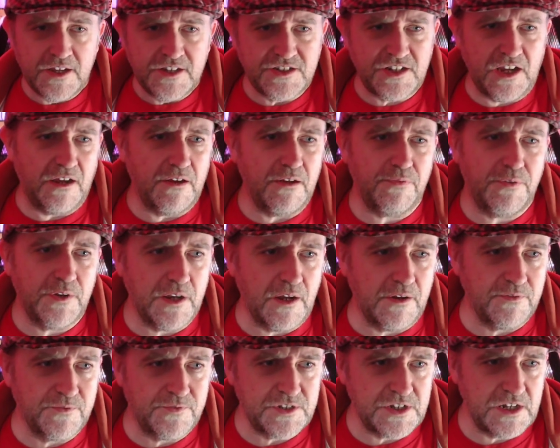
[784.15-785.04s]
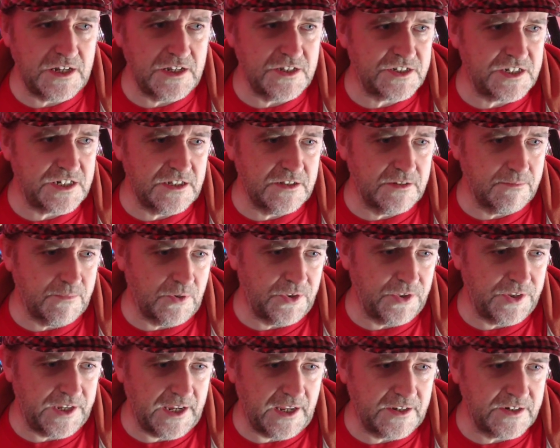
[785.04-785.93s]
So if you don't see, see them
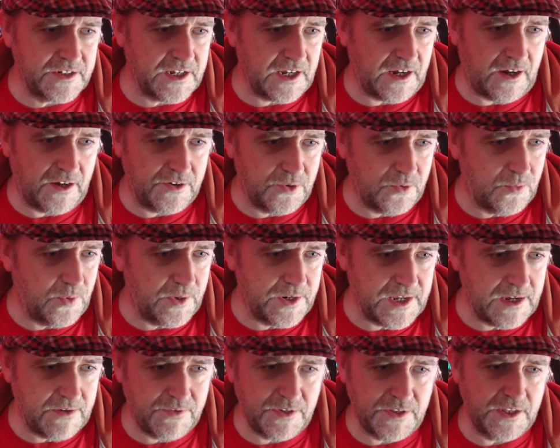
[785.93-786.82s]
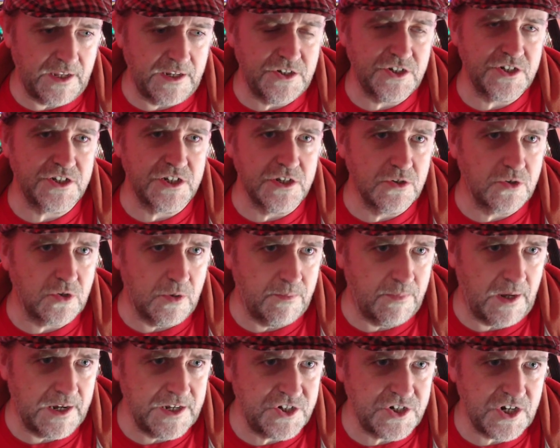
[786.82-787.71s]
on the end card or whatever, then just look on
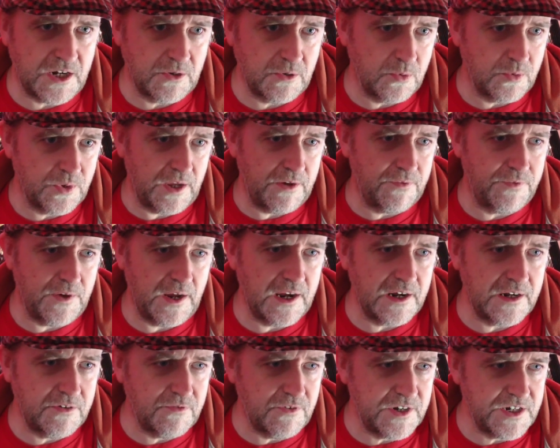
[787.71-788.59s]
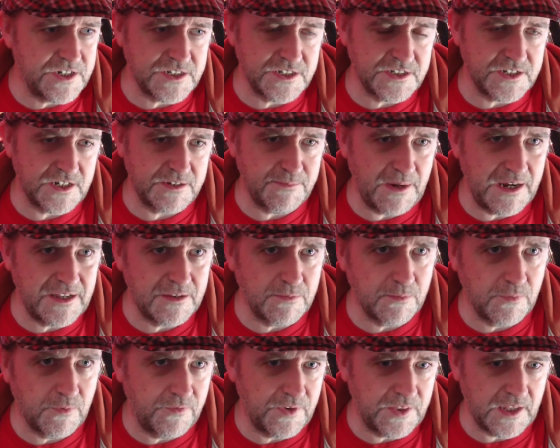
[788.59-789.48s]
my channel. They're fairly recent. I made
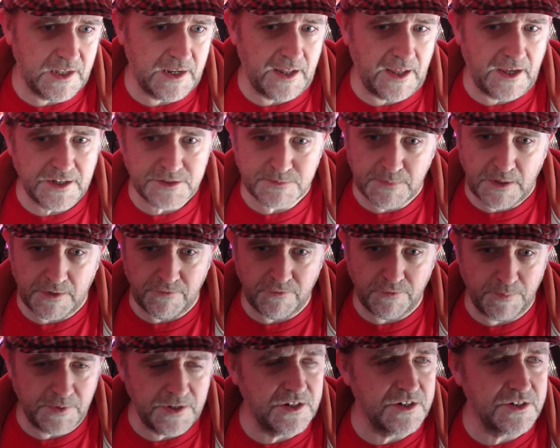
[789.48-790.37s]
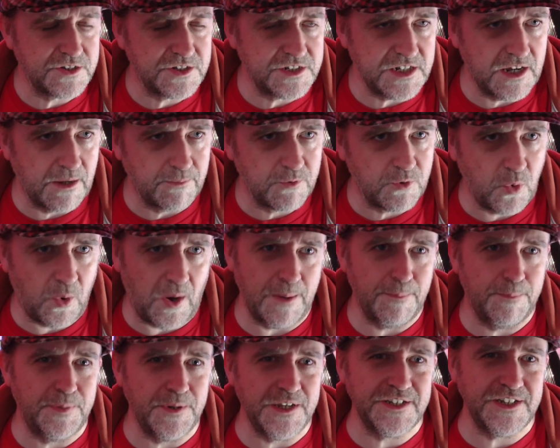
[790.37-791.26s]
them within the last month, but you'd see I'm
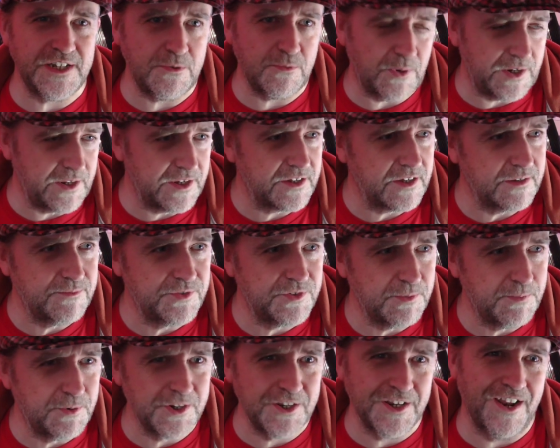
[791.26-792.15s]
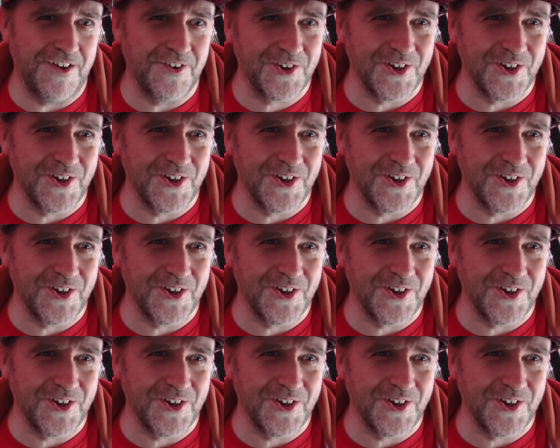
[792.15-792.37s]
quite busy when it comes to putting out